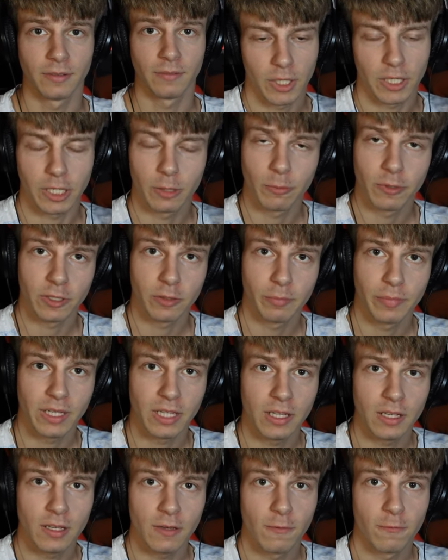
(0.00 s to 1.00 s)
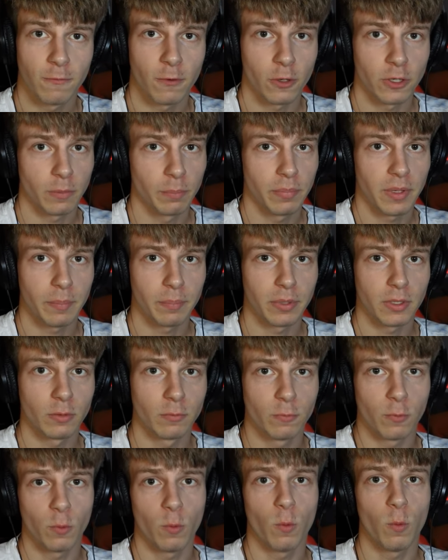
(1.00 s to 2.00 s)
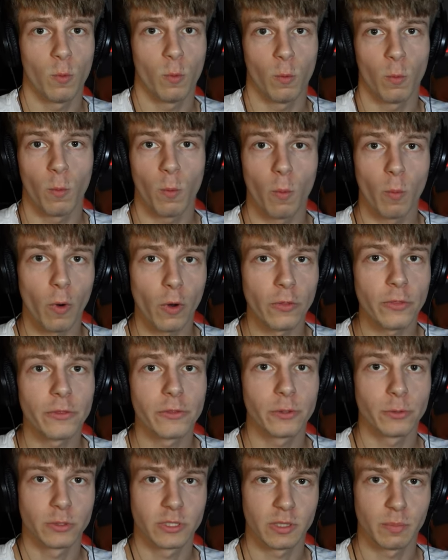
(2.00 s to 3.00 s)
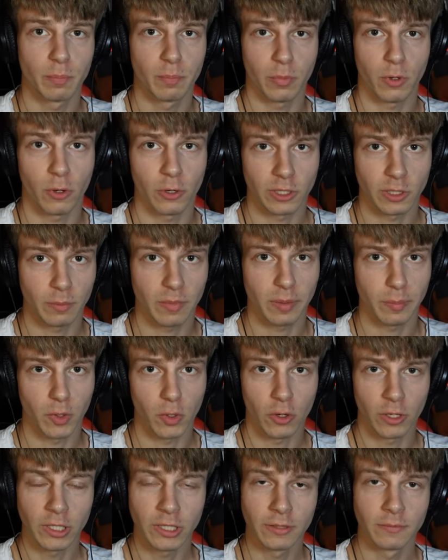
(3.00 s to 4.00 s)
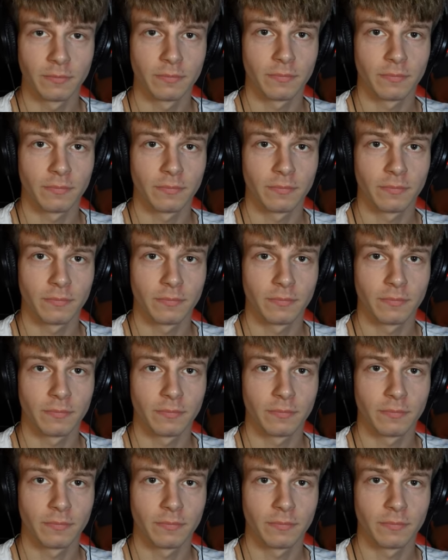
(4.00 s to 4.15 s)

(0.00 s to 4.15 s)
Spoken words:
but it will be for the people who want to support me more,